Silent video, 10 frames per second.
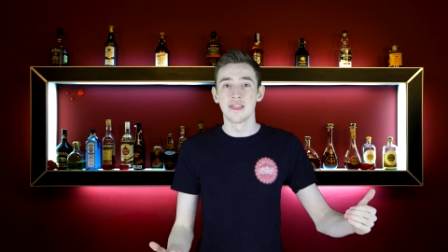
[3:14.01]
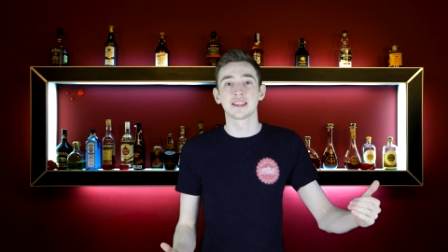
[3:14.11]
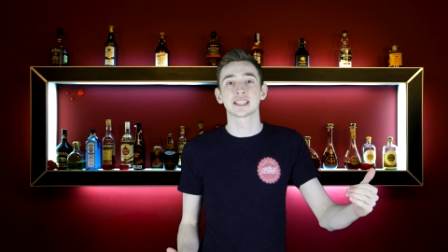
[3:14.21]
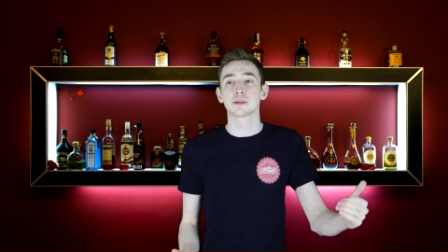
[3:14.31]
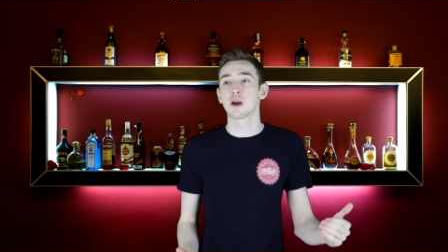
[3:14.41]

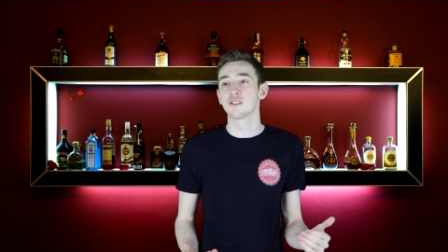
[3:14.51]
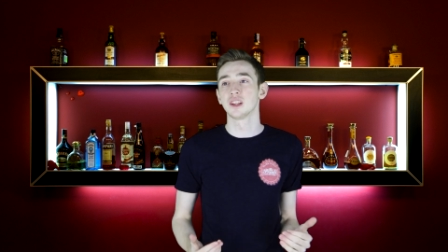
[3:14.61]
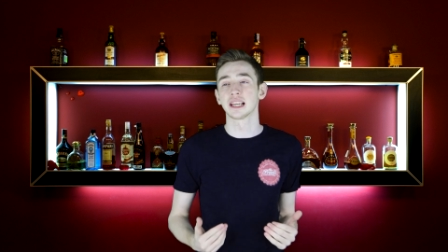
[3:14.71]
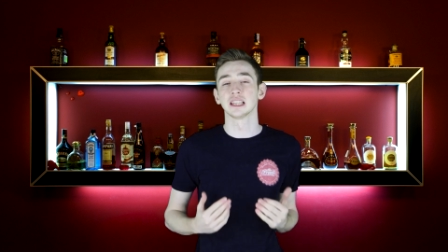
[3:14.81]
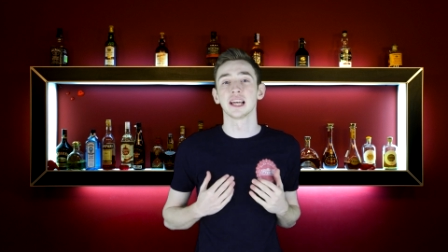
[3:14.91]
This is a bit of
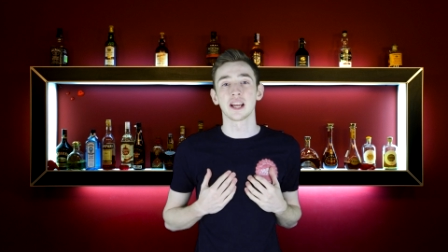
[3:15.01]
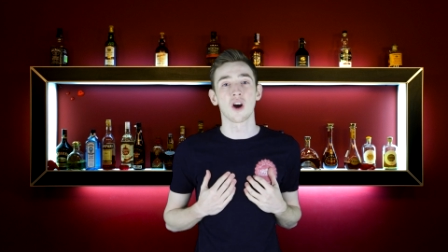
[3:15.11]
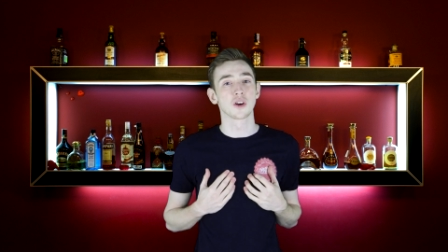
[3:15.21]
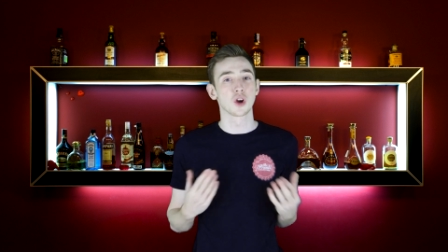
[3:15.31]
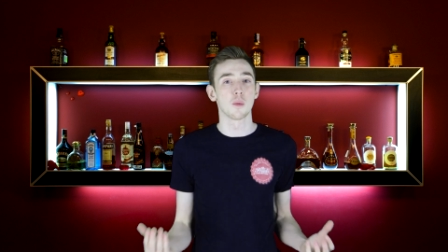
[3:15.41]
like
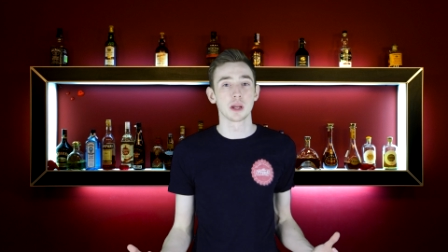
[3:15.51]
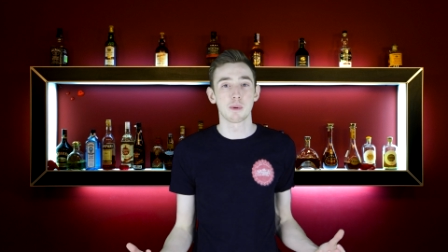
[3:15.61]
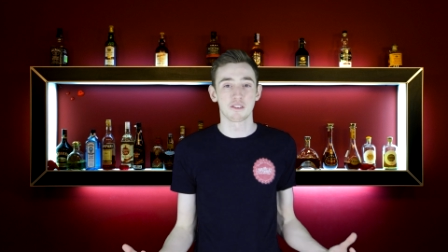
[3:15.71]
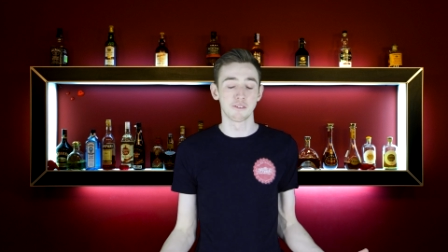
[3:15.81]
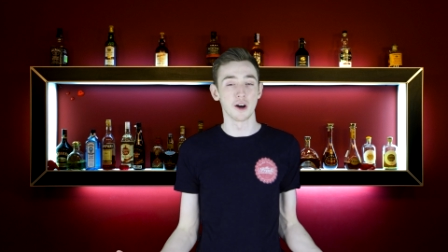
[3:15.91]
light-hearted
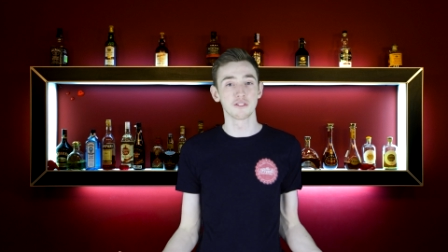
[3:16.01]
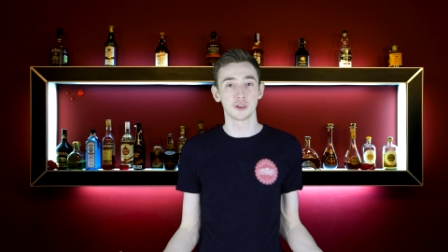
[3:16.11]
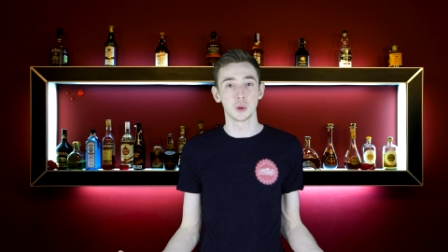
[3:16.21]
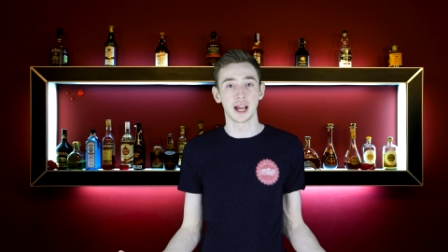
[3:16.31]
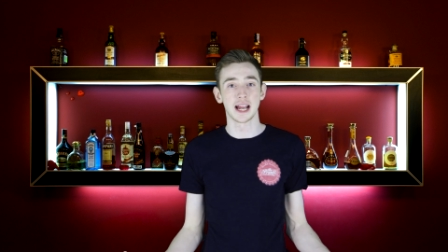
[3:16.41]
comedy, a bit of fun
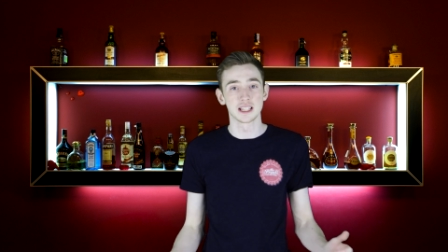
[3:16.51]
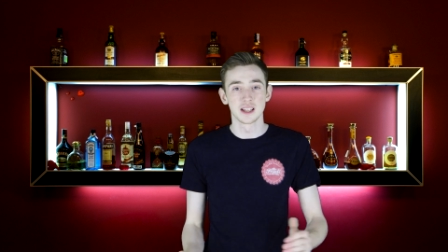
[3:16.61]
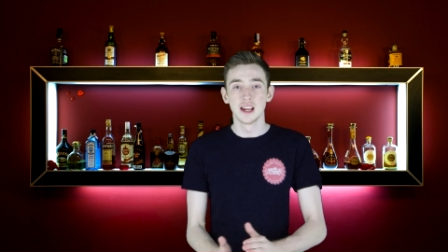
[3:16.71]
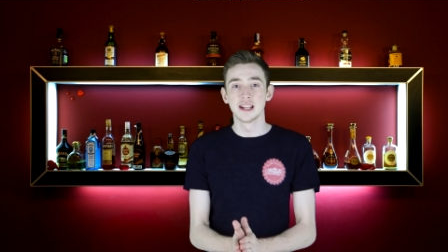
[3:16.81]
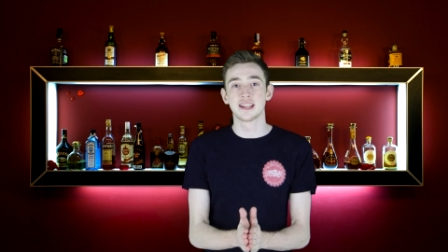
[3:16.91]
for you
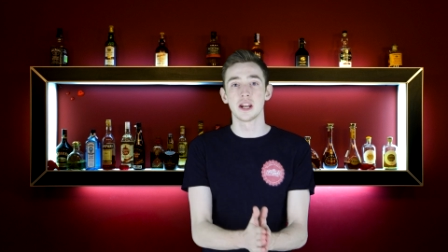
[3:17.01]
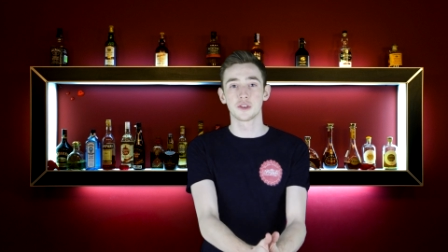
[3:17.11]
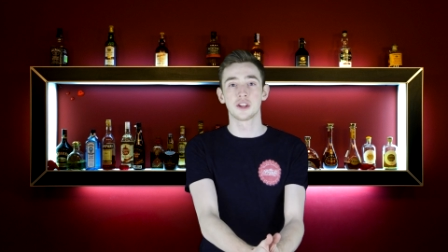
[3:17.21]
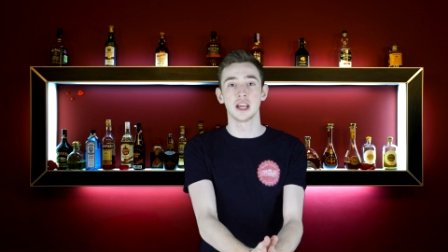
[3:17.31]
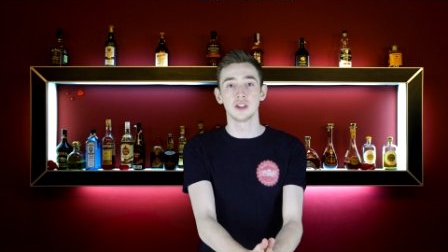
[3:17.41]
guys to
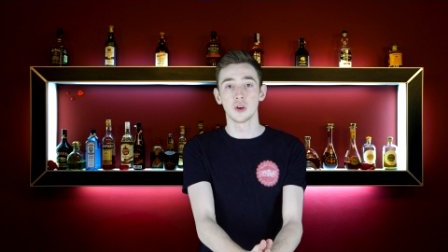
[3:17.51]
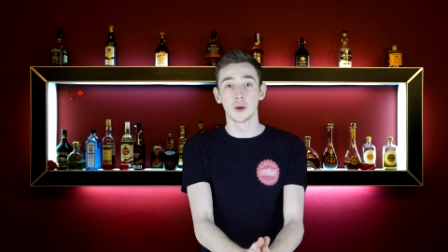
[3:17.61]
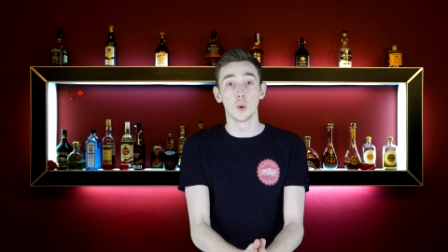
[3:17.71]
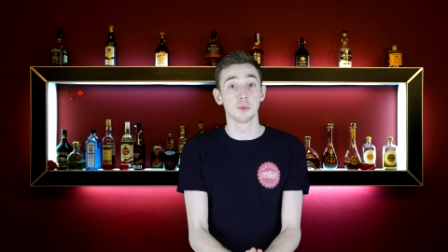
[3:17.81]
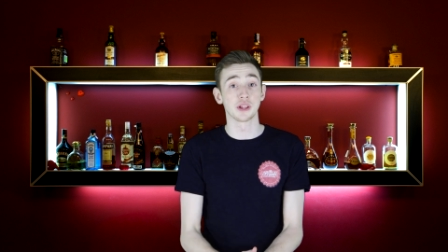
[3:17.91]
entertain
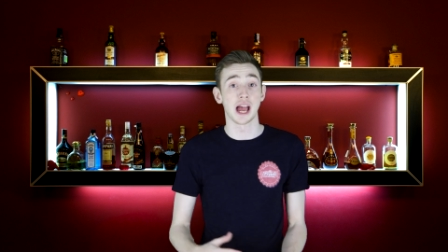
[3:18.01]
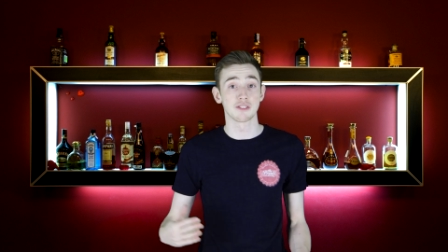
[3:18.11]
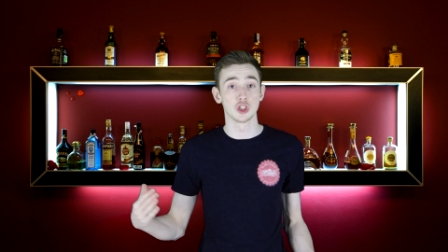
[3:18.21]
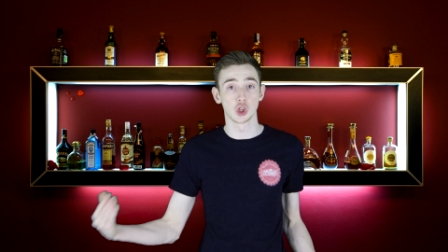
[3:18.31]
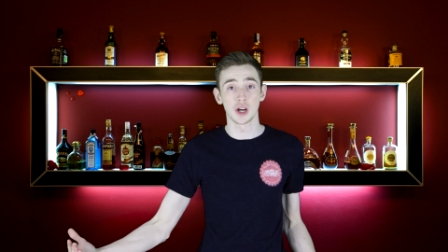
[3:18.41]
you, and hopefully you
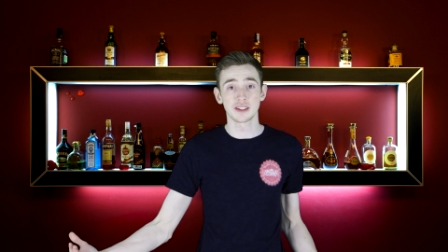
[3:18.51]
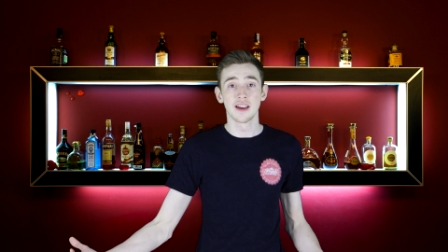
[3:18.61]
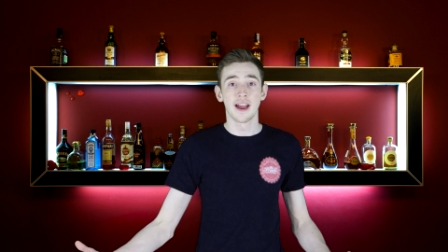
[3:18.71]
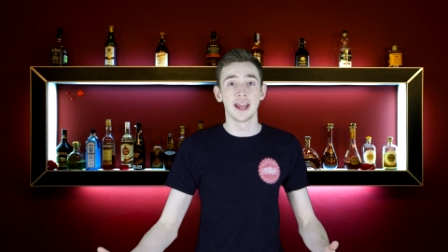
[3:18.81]
have enjoyed.